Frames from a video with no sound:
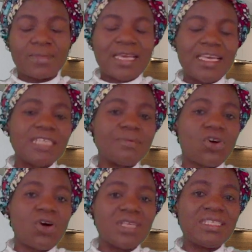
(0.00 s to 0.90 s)
It's
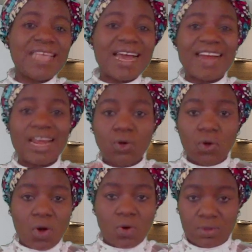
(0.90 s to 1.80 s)
because there are
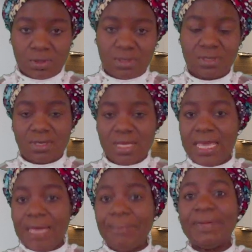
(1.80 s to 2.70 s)
laws
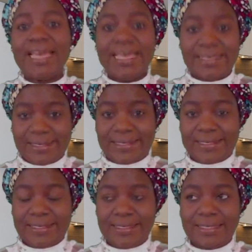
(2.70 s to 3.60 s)
in
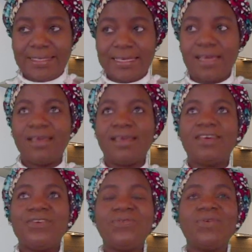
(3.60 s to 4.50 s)
place.
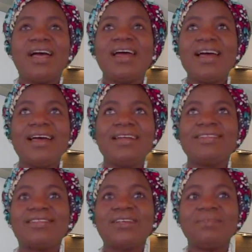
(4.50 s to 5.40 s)
You had
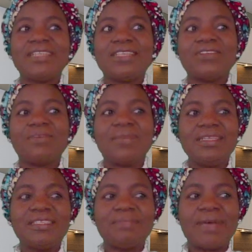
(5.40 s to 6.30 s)
sometimes a
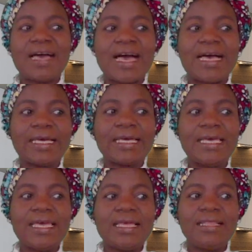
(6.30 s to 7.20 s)
month back,
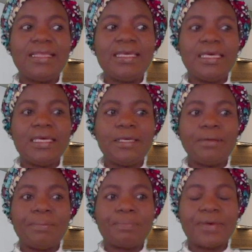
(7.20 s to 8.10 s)

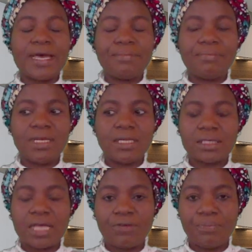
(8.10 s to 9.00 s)
the Prime
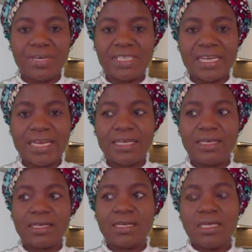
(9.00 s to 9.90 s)
Minister of
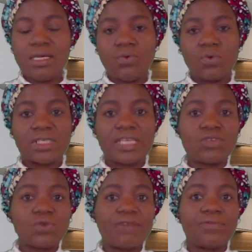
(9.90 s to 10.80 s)
Britain, he was said
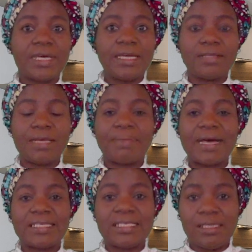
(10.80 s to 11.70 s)
to have held a
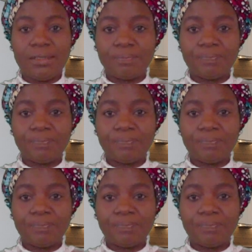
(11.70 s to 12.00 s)
party